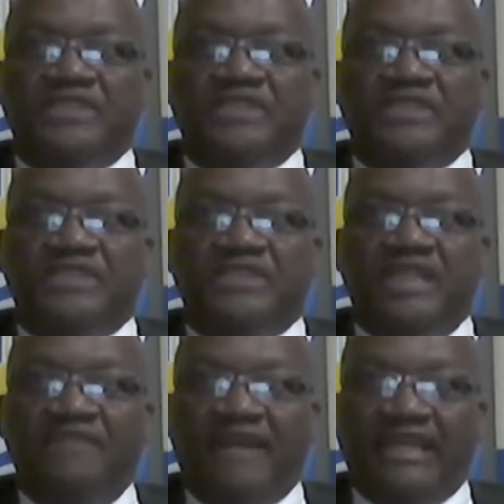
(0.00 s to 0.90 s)
of the
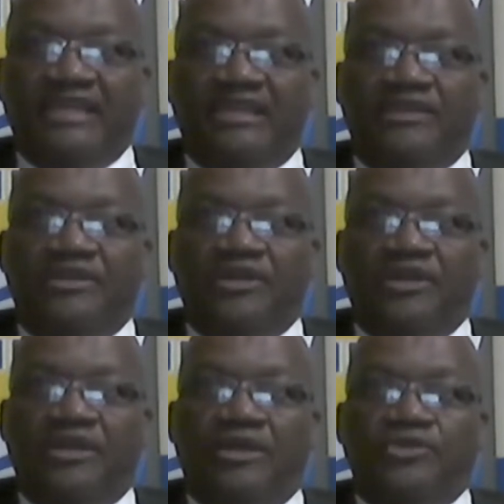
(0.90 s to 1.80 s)
delivering,
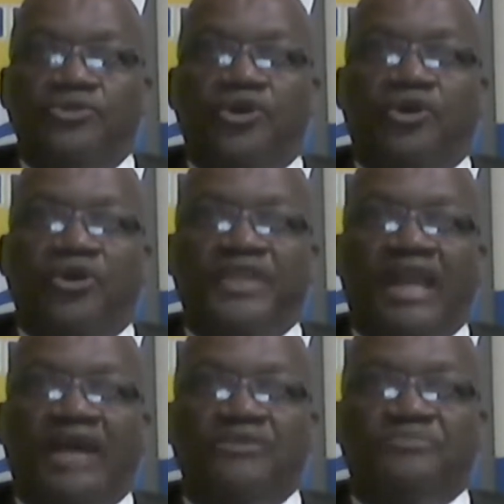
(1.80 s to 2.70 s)
you know, on the
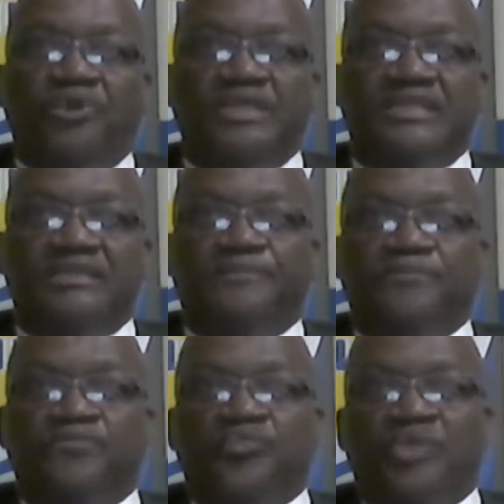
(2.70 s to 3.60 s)
language policy.
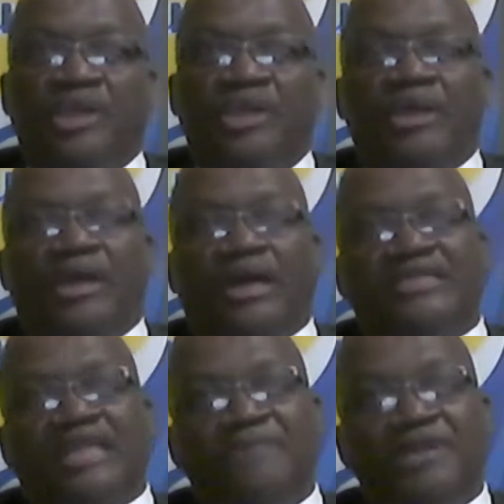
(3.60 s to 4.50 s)

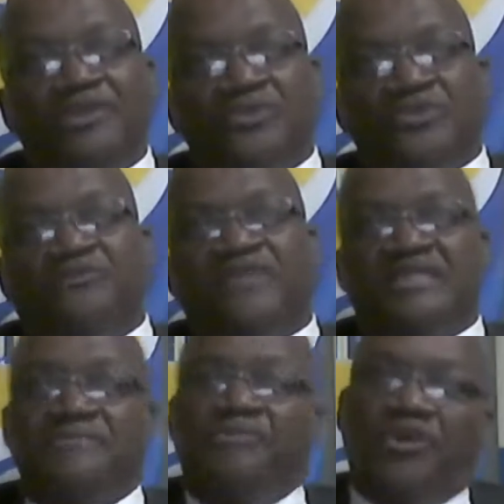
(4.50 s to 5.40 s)
I shall make use of
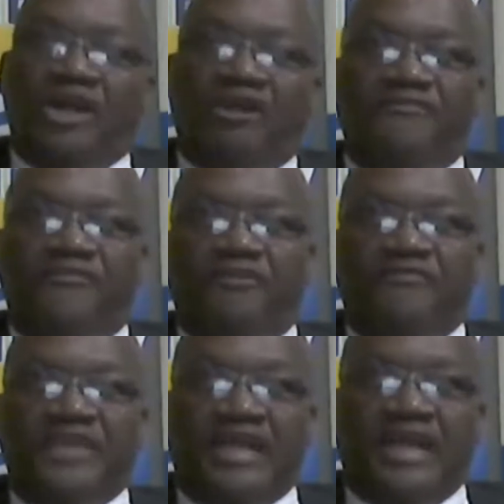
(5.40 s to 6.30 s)
the symbol
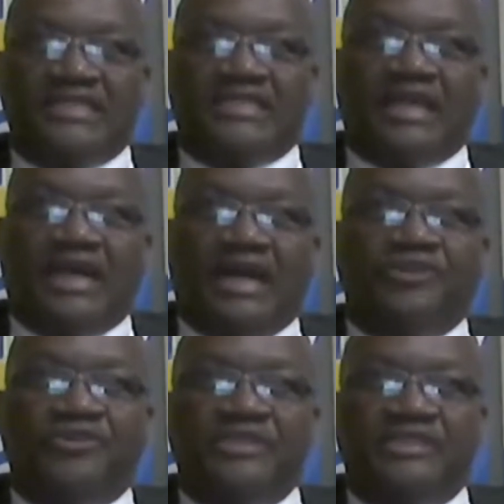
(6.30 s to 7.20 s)
of the cast
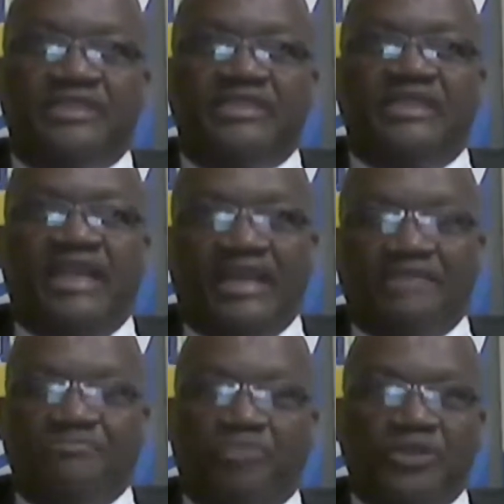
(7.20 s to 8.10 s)
iron
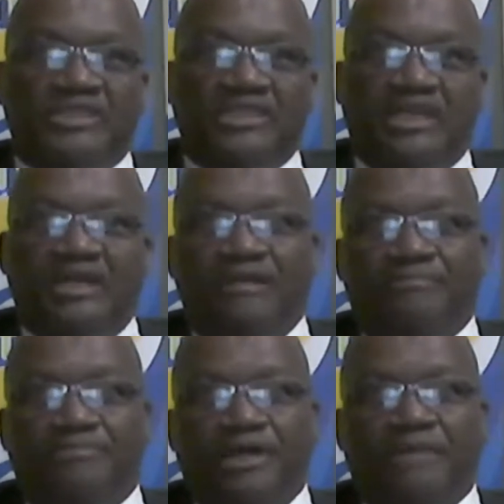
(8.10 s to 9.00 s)
three-legged pot,
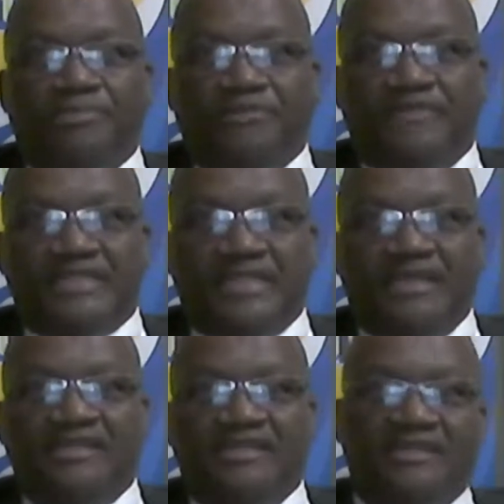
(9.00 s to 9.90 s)

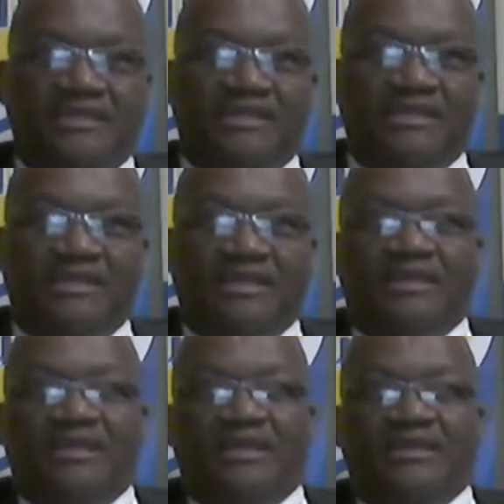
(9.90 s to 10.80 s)
Professor.
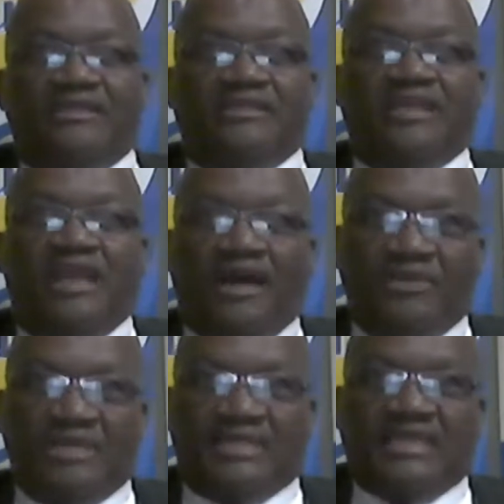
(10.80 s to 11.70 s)
The
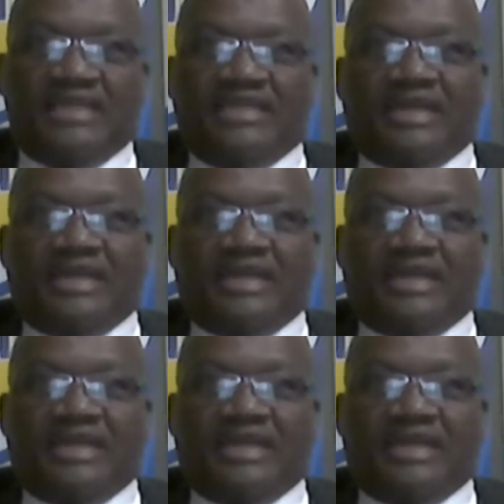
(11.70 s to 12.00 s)
Language